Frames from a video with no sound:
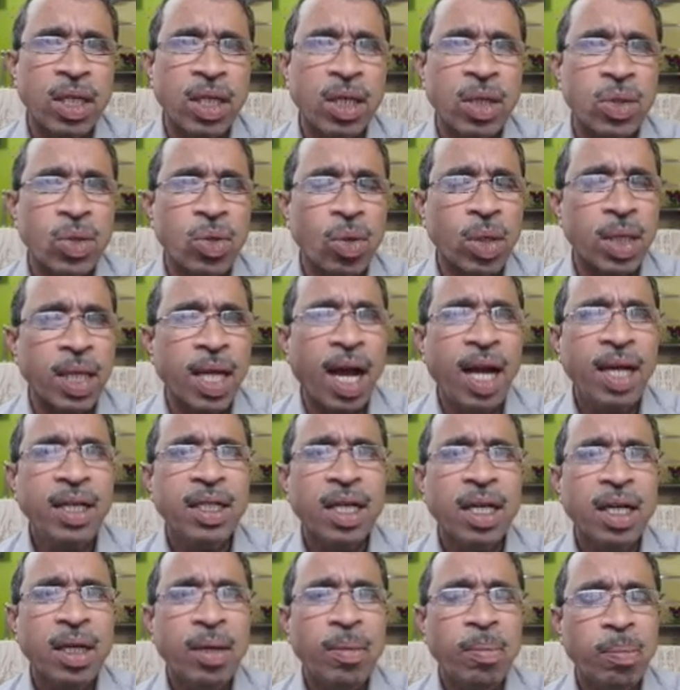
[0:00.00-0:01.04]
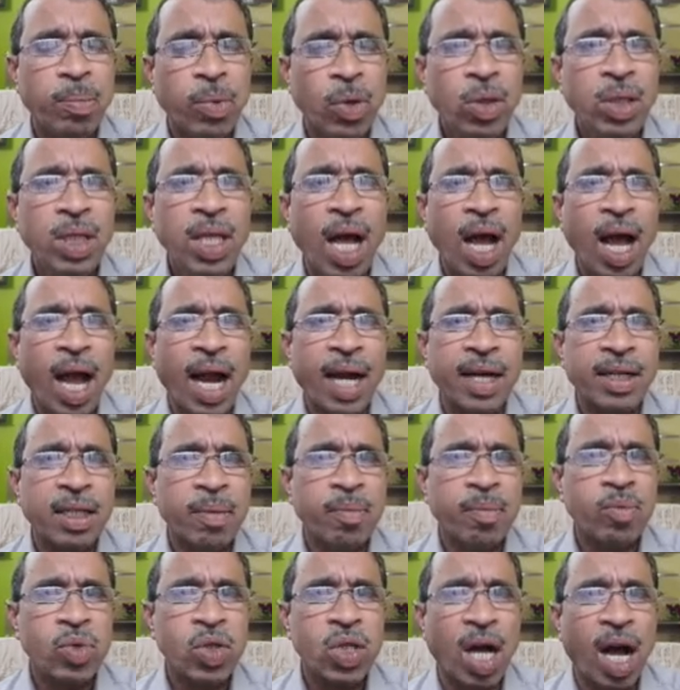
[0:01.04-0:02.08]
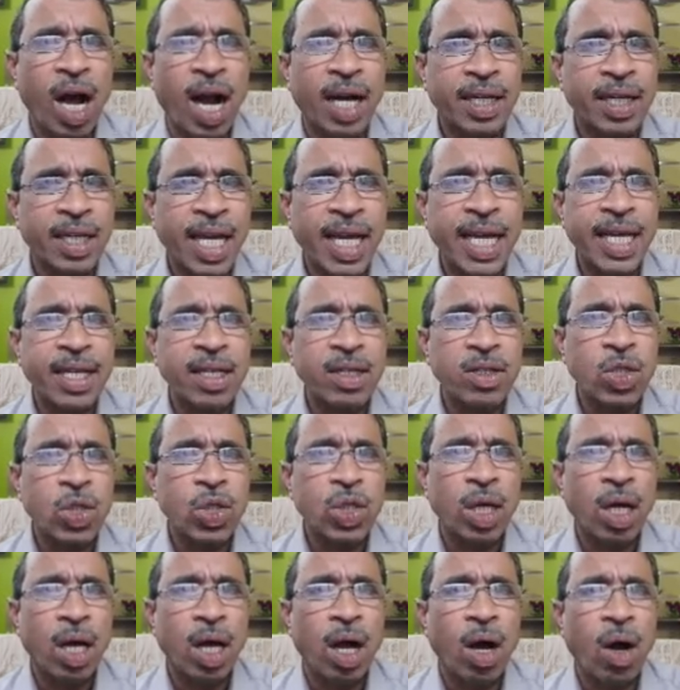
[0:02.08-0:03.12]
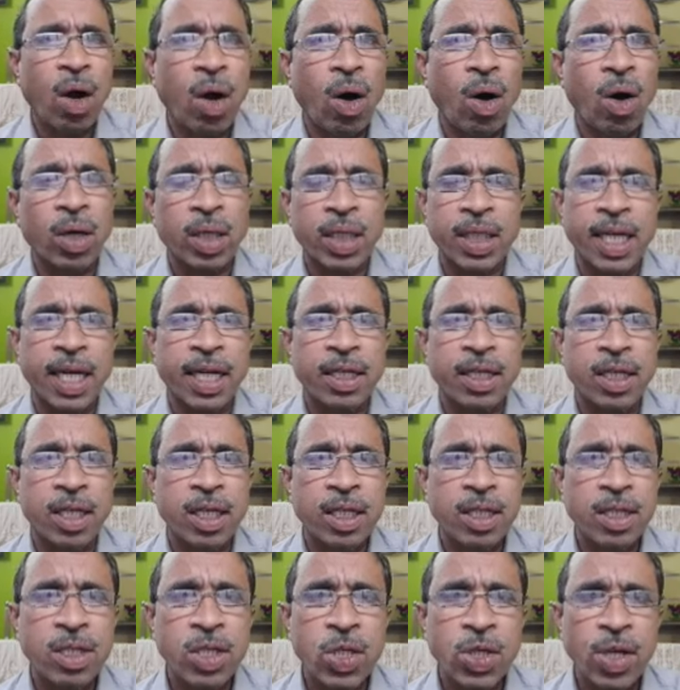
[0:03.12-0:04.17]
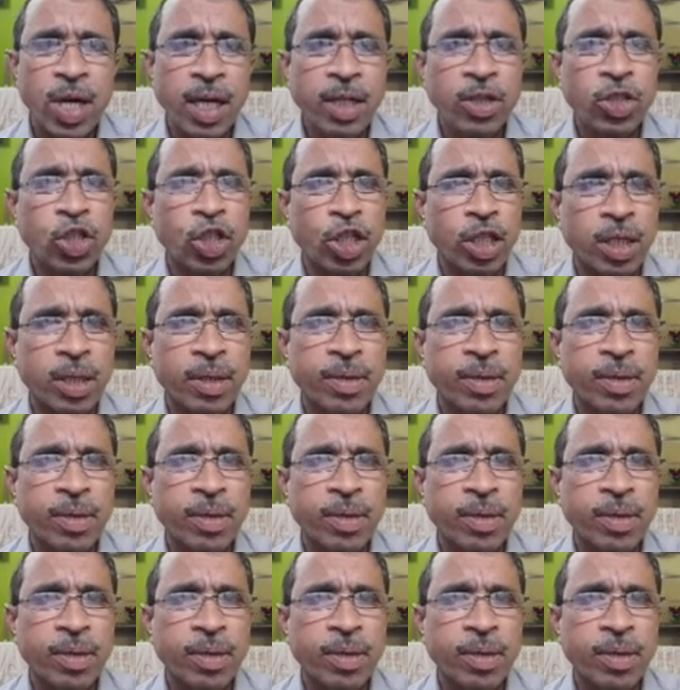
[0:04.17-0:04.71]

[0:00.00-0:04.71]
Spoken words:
so that both the atoms attains octet structure.